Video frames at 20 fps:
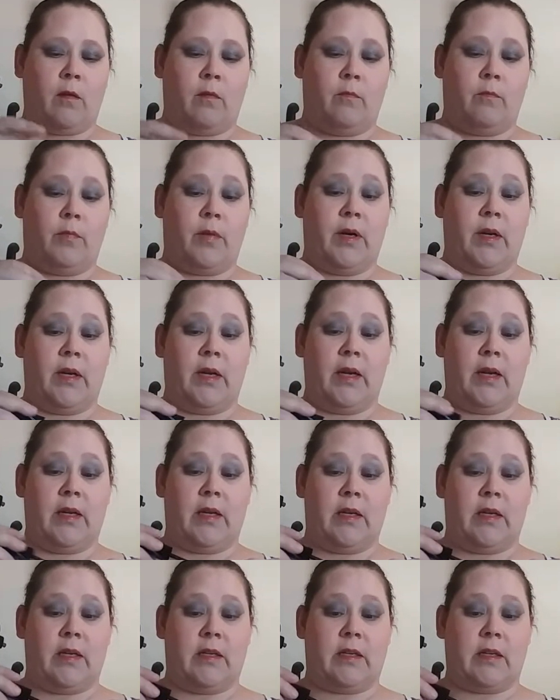But it
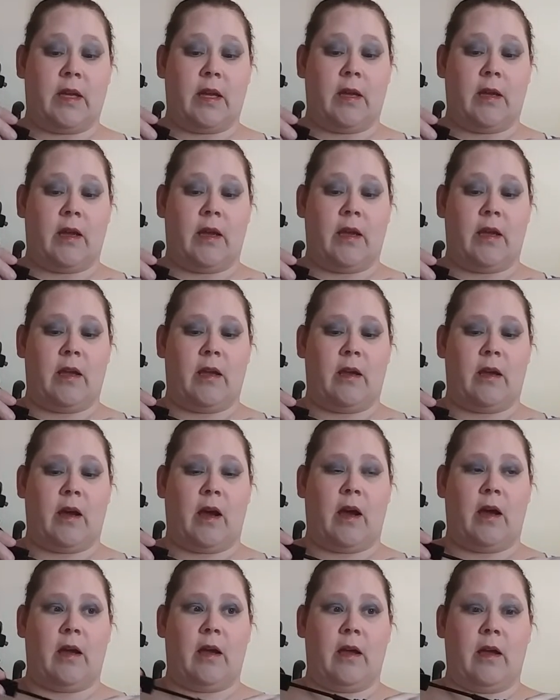is
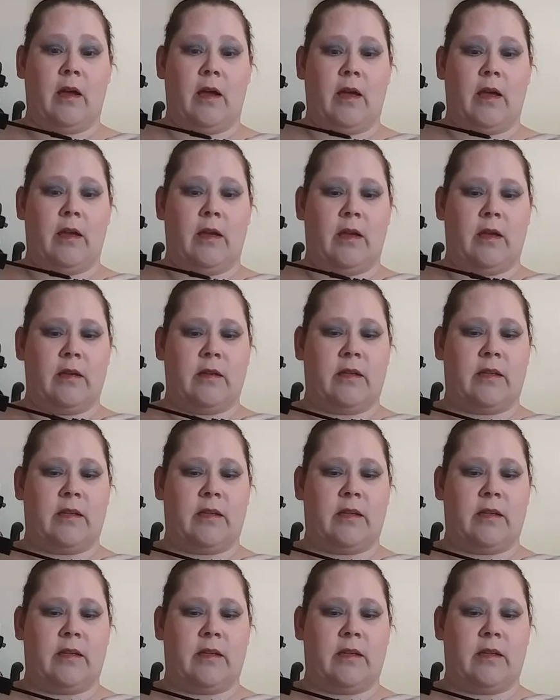a, a